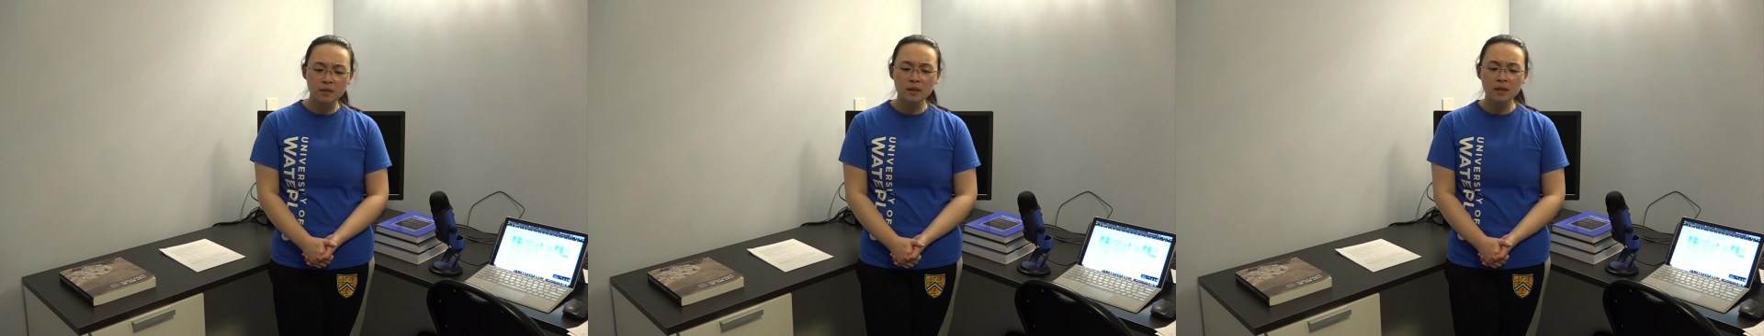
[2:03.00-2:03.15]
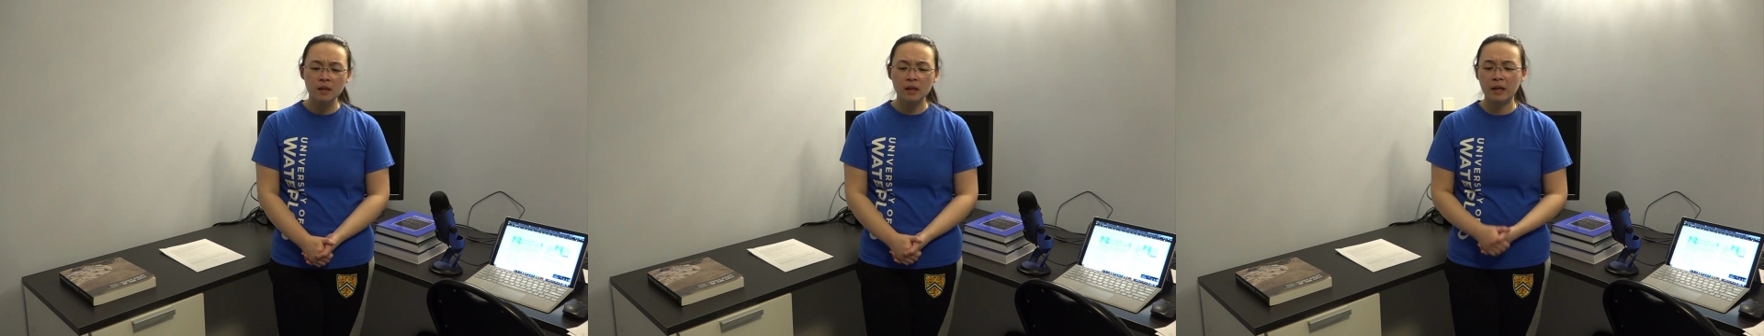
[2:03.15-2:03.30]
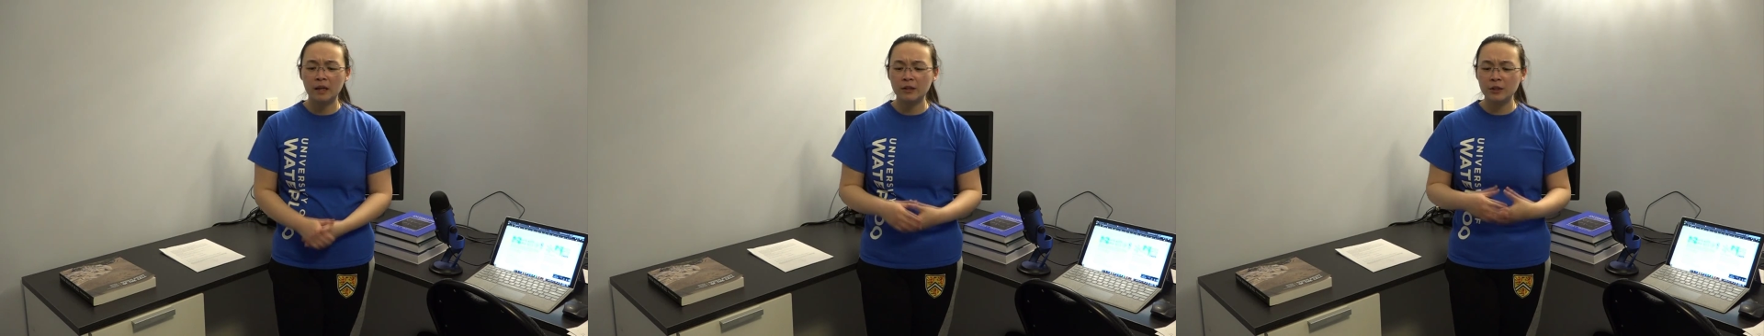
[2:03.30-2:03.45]

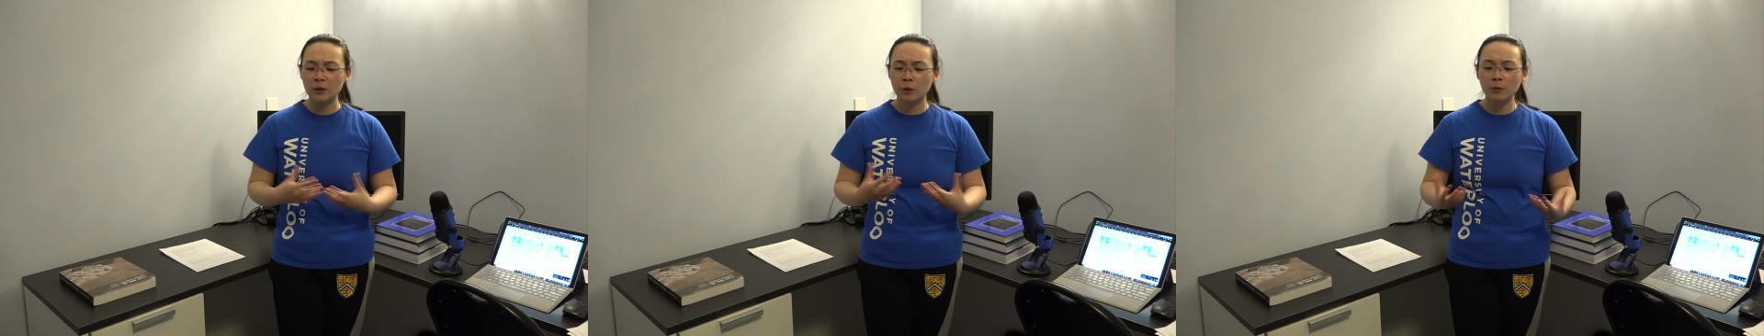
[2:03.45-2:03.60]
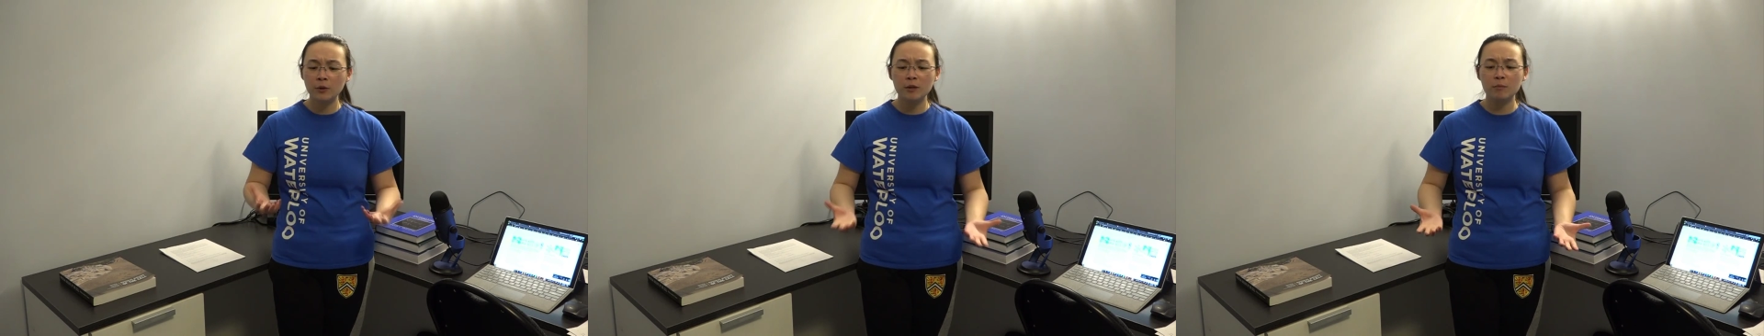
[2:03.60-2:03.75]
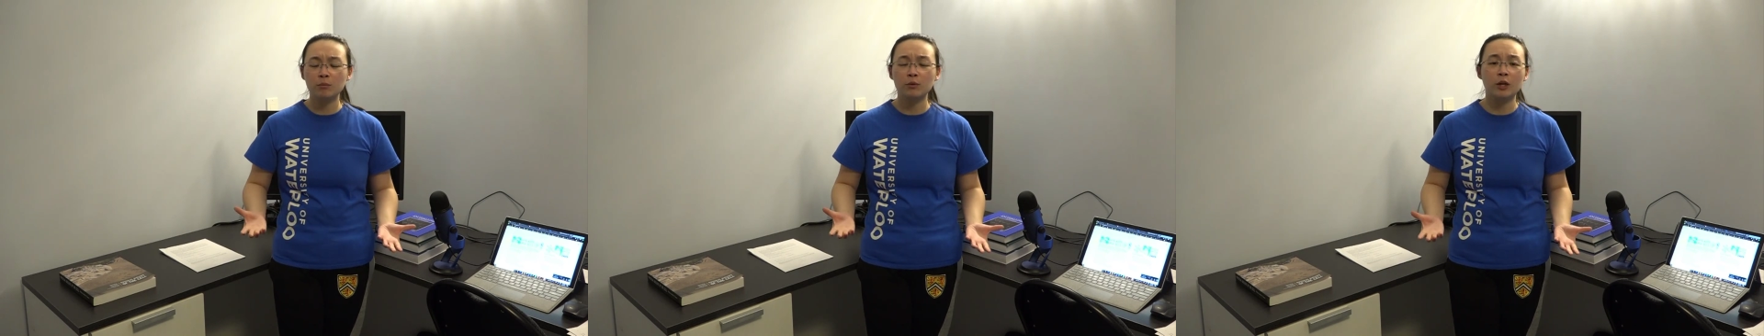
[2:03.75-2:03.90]
The
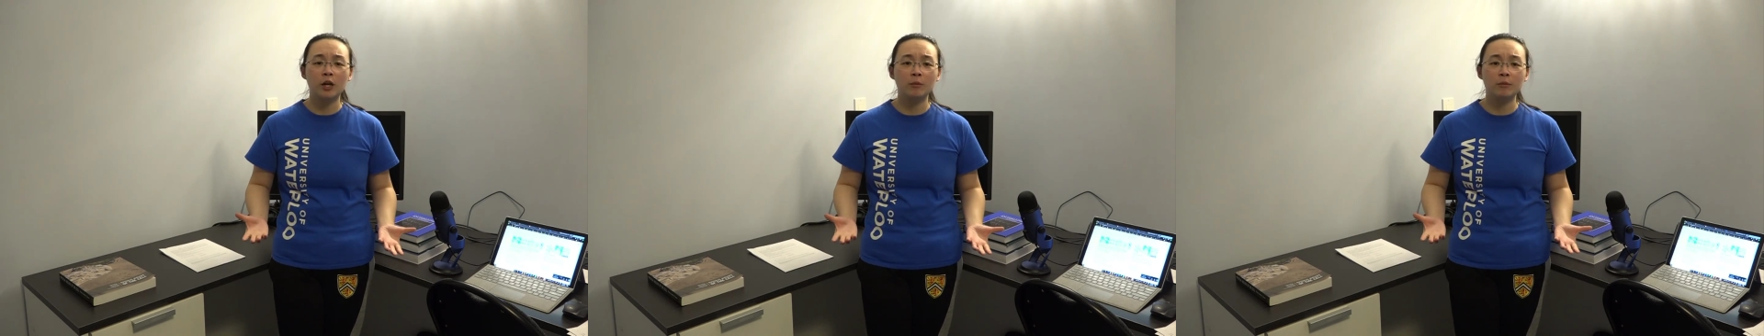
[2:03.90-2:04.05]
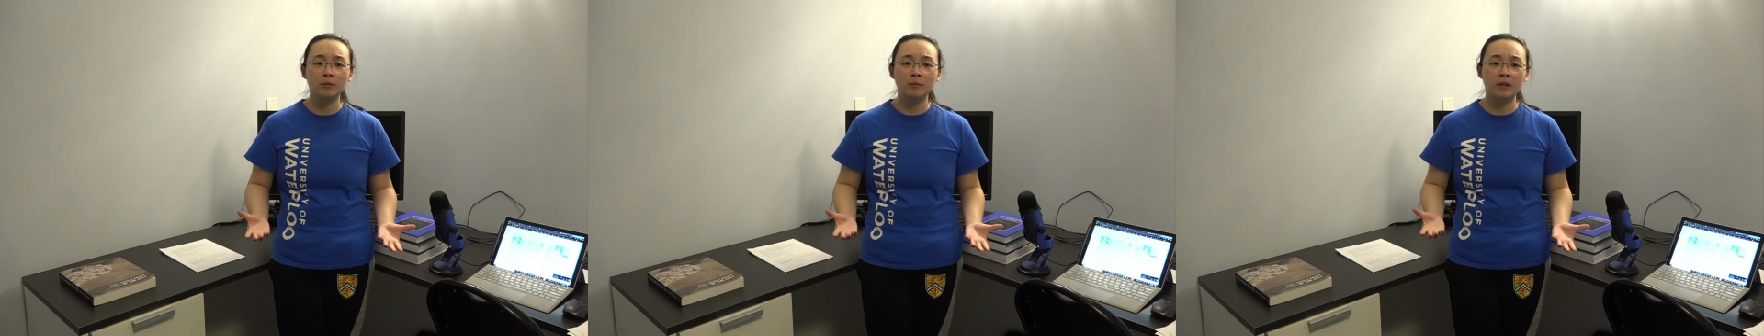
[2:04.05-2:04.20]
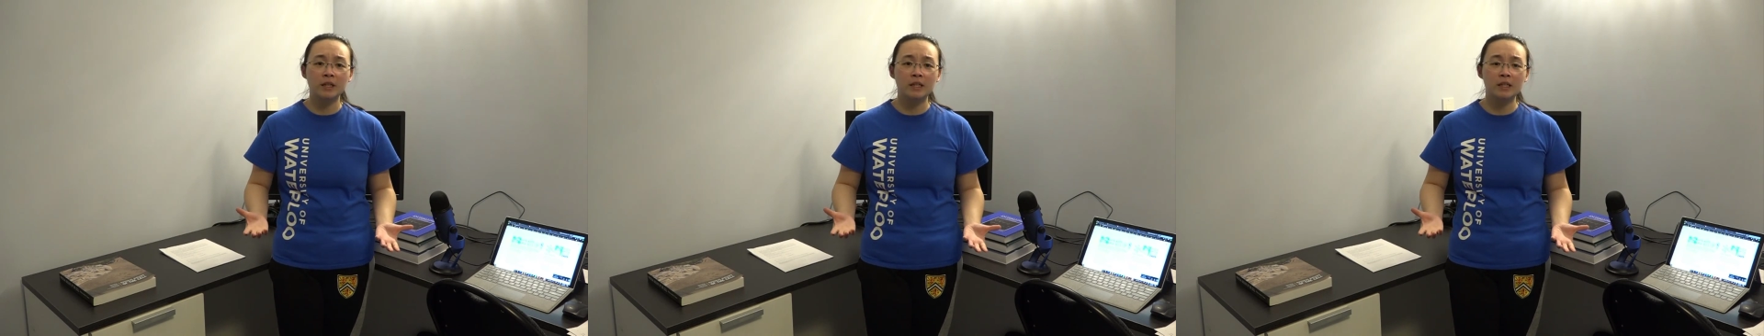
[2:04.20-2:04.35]
only
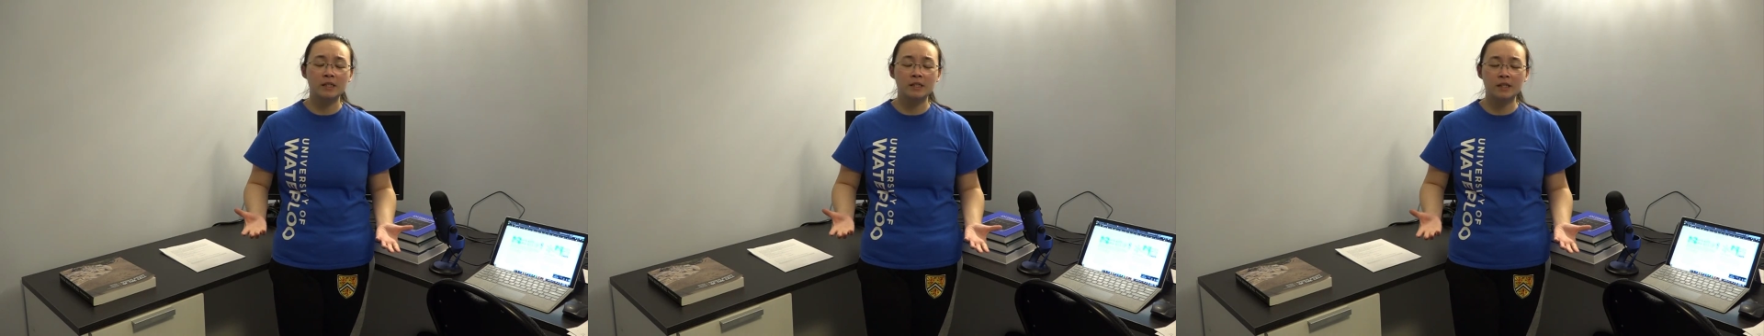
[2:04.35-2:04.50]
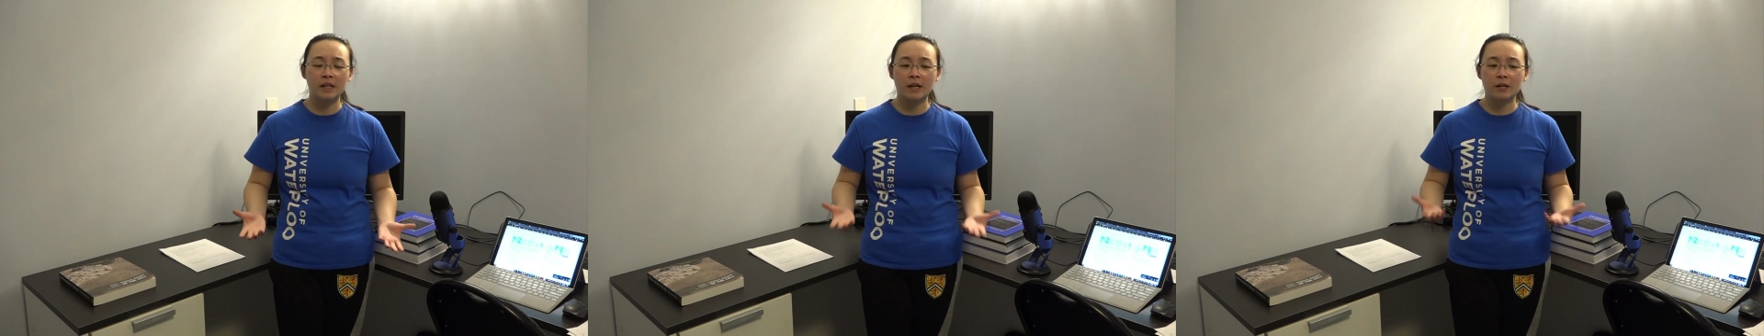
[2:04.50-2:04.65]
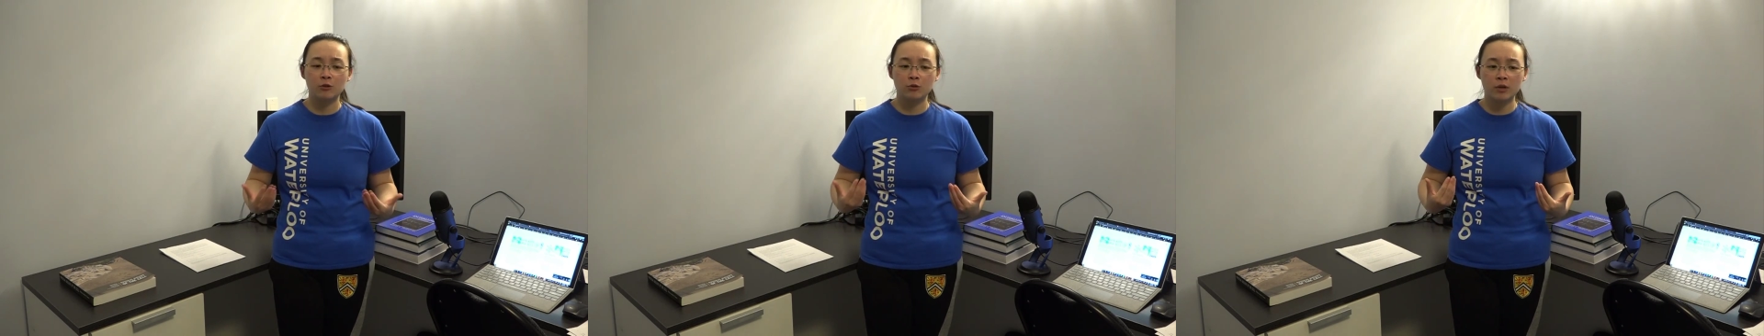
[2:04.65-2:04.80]
problem is
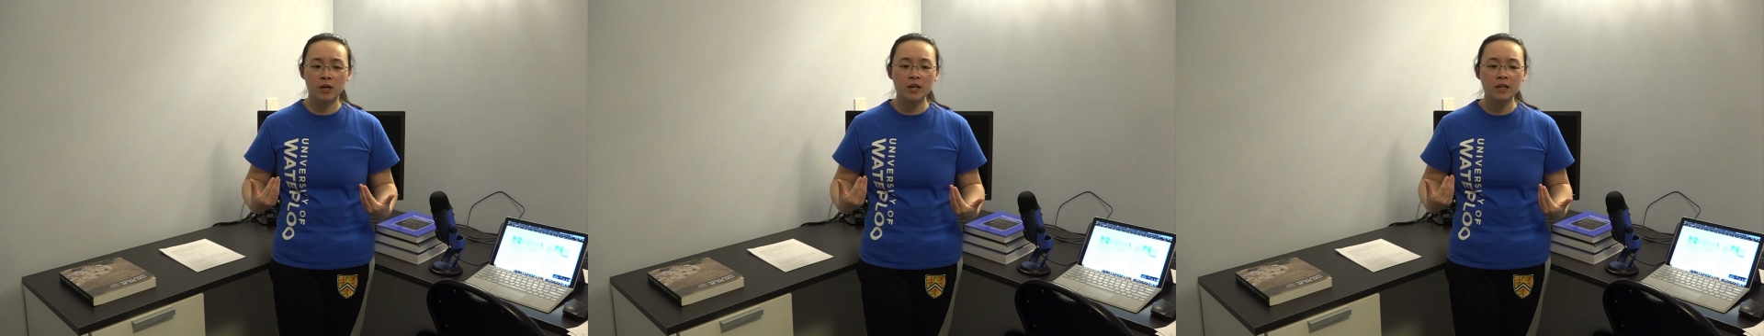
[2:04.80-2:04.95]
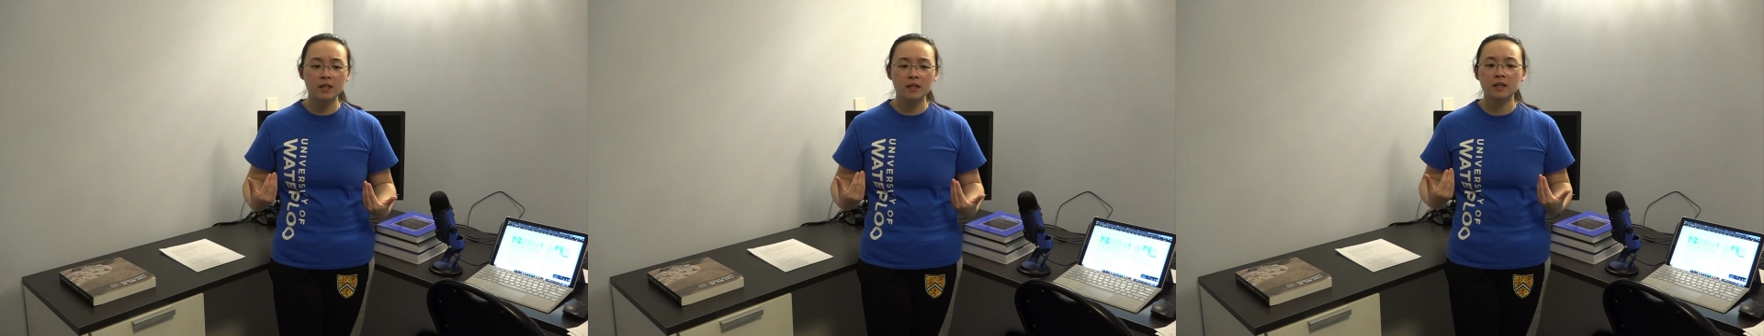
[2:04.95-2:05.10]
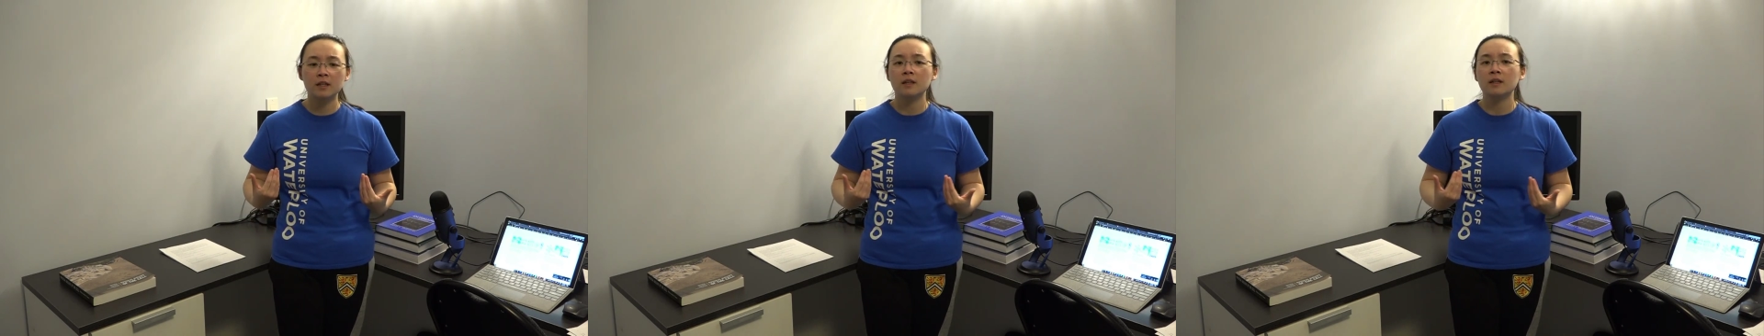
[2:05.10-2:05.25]
that
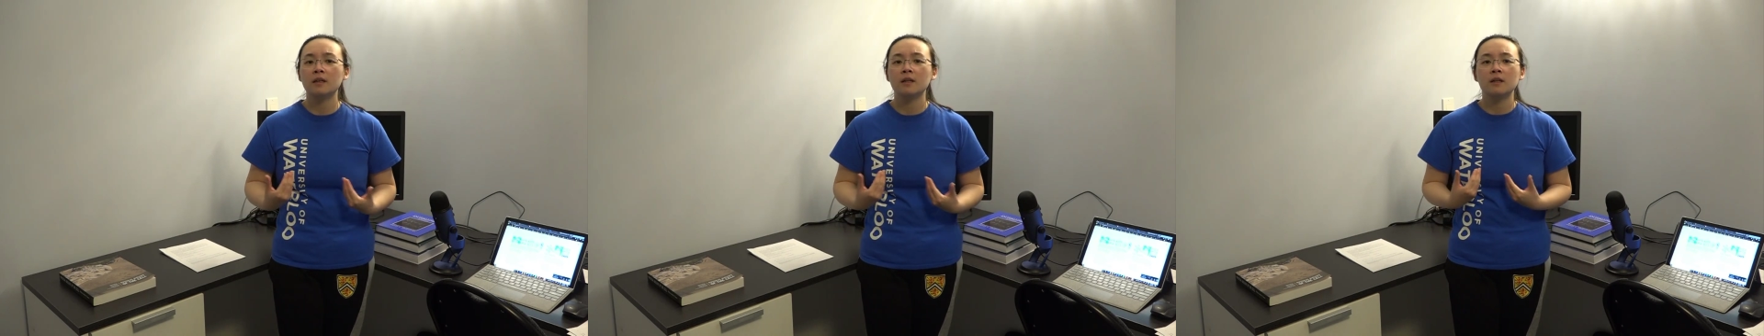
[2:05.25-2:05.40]
drug,